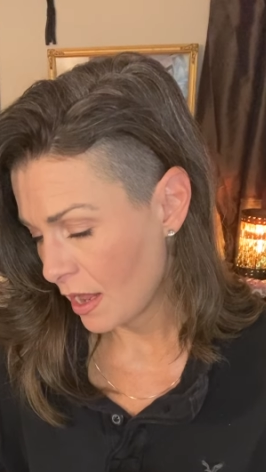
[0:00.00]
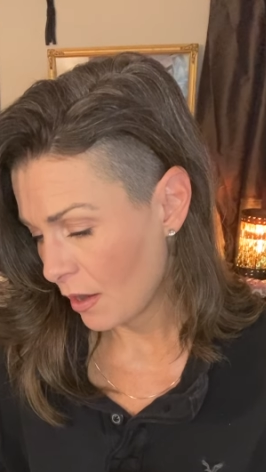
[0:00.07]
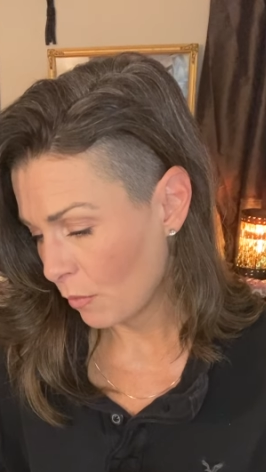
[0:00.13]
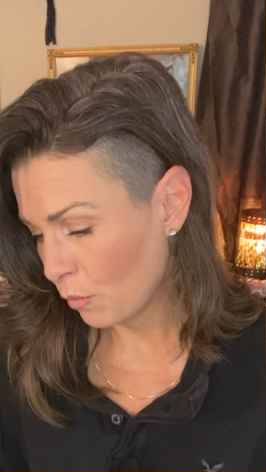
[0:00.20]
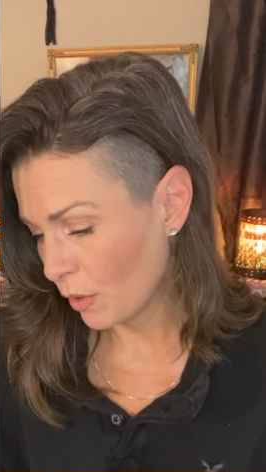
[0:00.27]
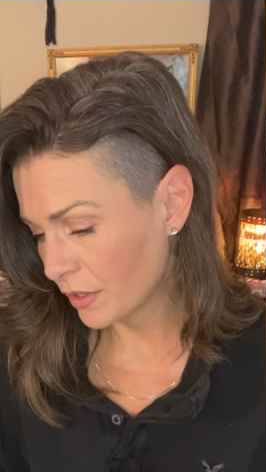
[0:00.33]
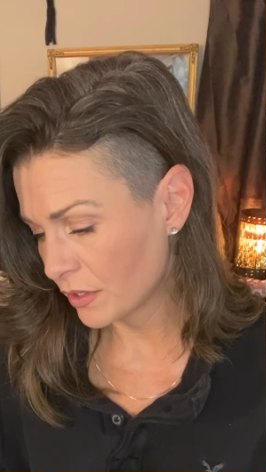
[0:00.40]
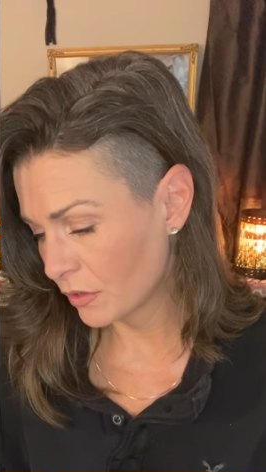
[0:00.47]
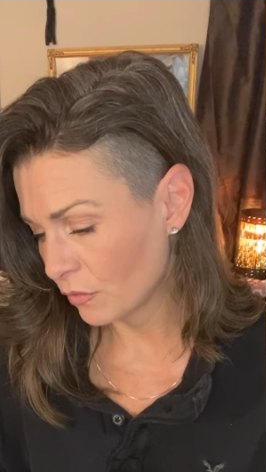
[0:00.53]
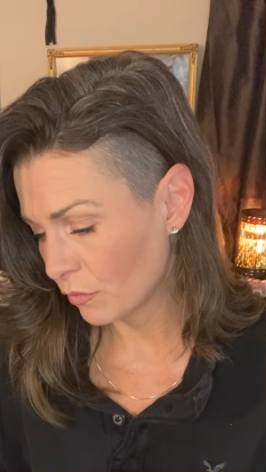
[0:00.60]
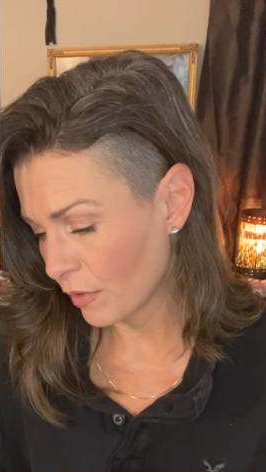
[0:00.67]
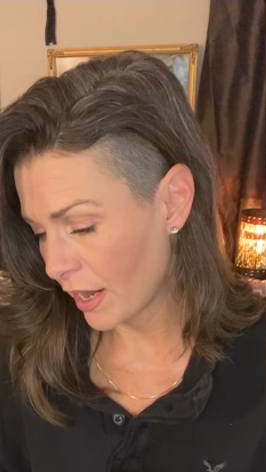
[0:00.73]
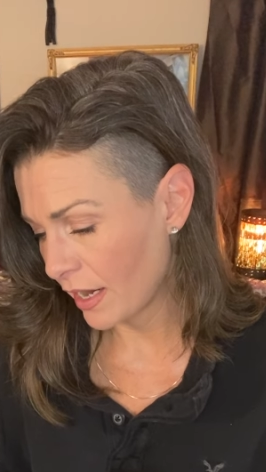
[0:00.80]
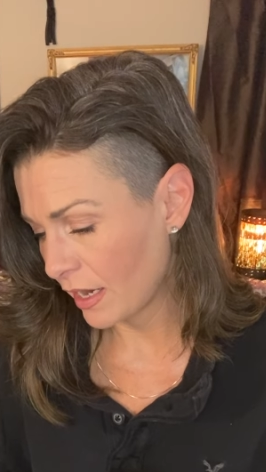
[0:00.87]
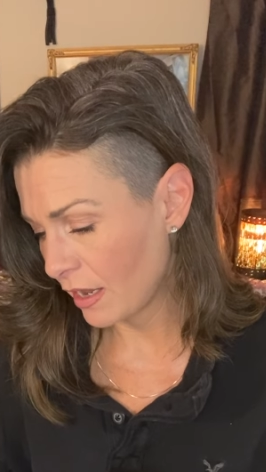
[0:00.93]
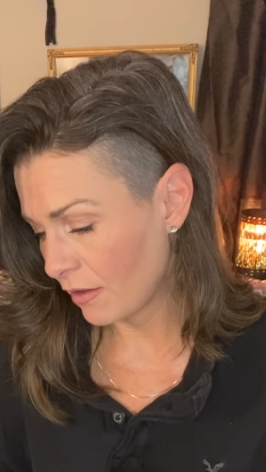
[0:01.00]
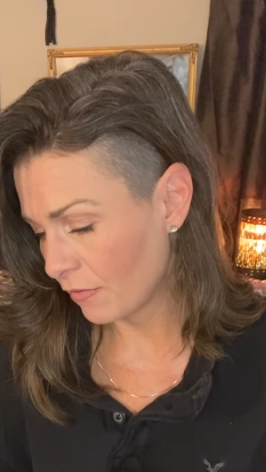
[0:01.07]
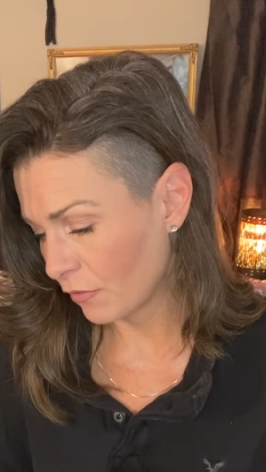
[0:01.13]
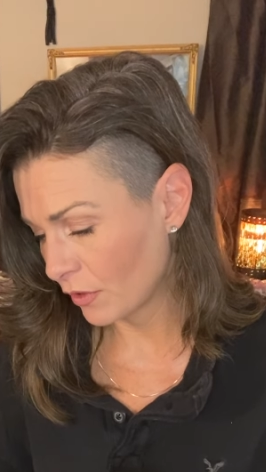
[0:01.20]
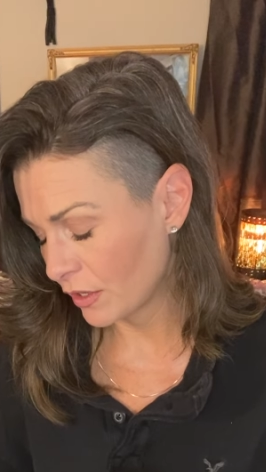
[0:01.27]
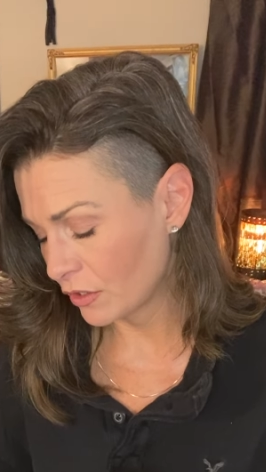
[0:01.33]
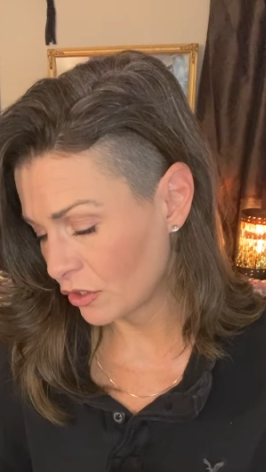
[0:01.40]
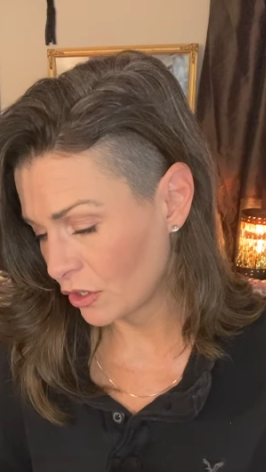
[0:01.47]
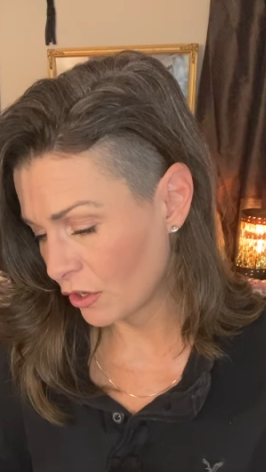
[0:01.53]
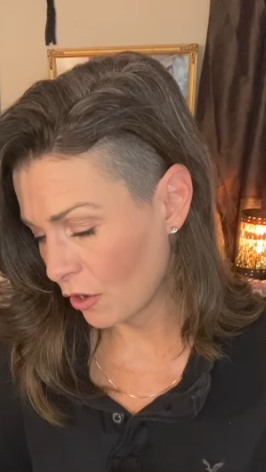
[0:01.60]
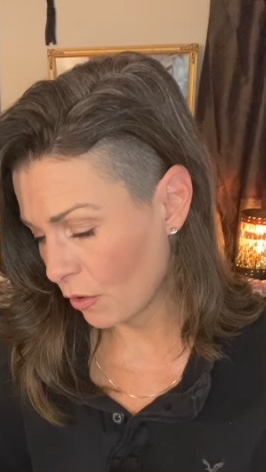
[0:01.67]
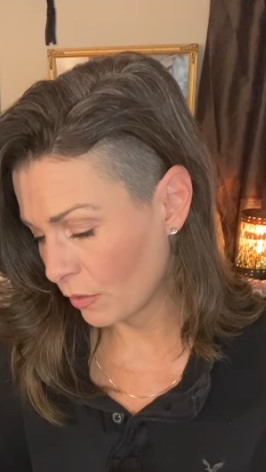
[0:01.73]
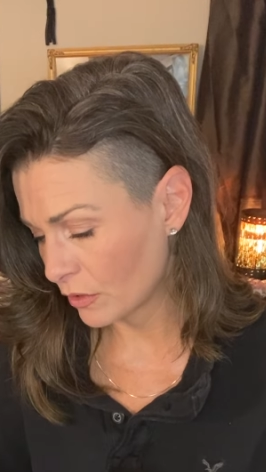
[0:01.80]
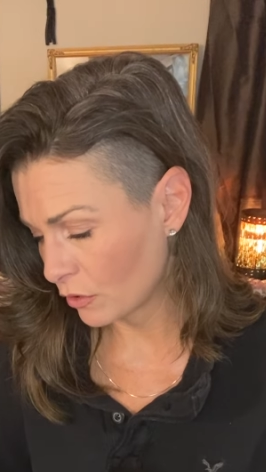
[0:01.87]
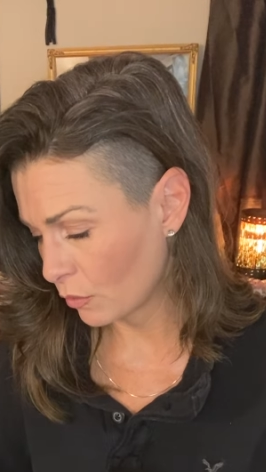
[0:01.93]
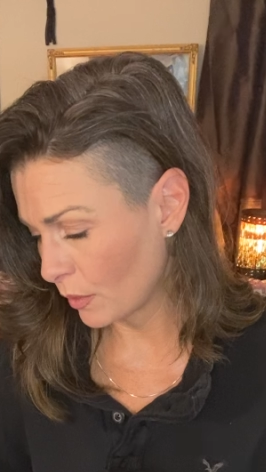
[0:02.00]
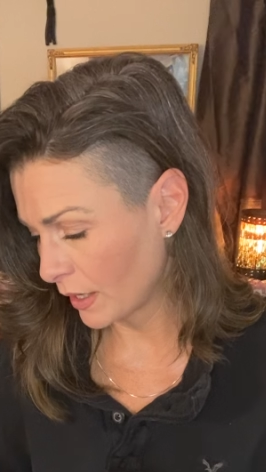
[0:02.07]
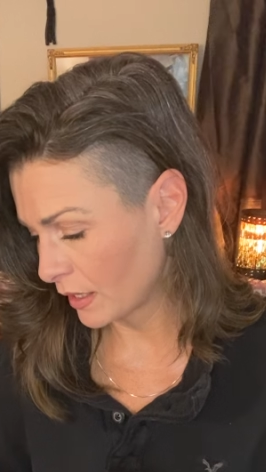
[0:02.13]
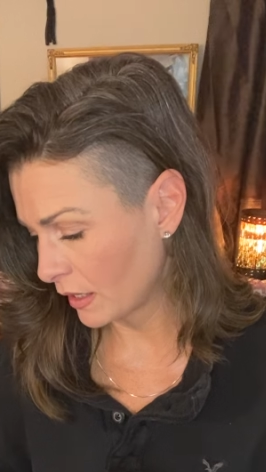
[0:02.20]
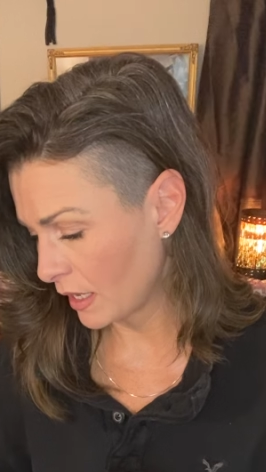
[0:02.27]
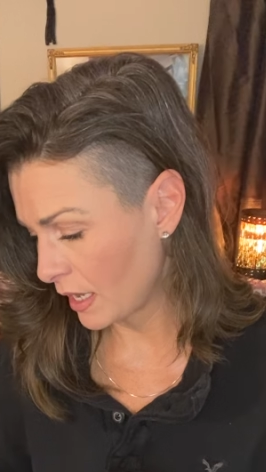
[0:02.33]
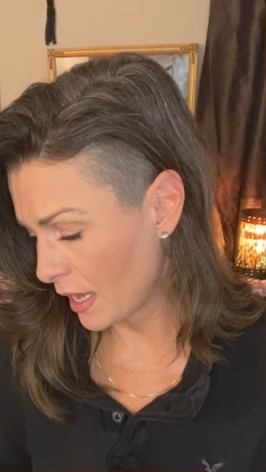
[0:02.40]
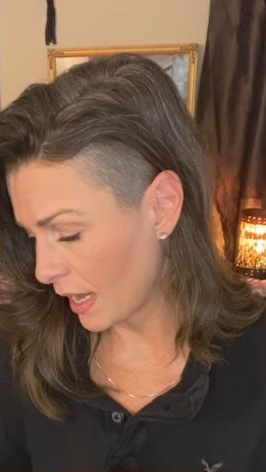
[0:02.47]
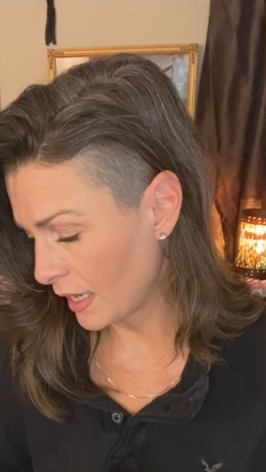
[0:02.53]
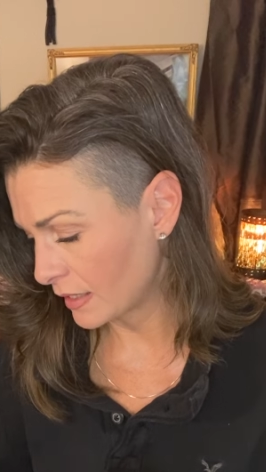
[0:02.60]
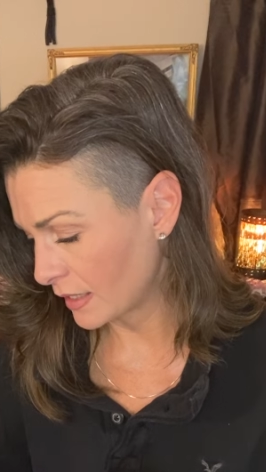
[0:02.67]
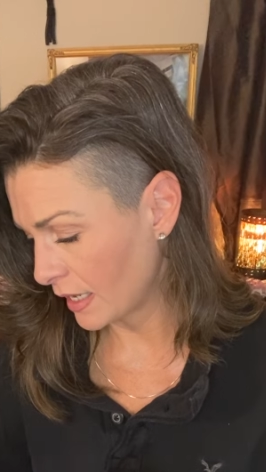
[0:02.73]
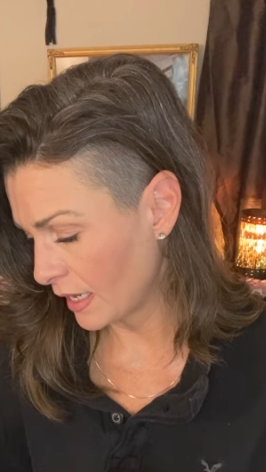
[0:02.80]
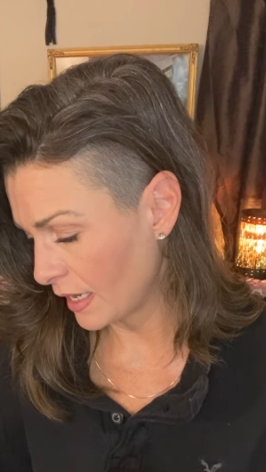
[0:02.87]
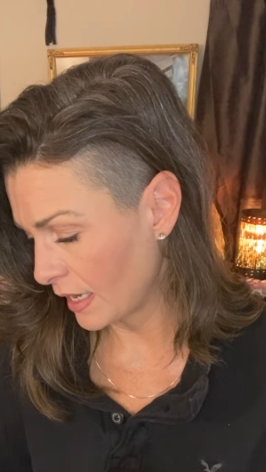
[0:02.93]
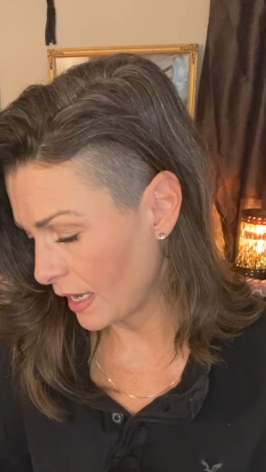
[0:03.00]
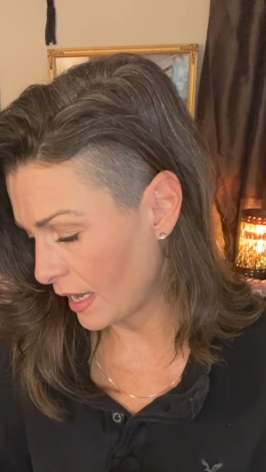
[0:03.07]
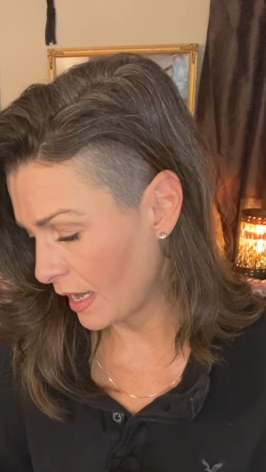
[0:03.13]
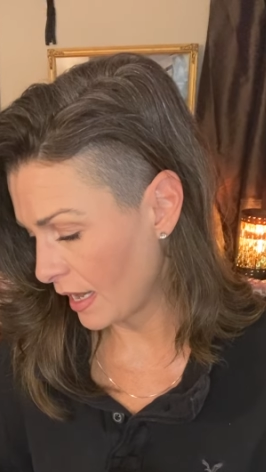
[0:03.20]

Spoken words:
wasn't ready for this to go as quickly as it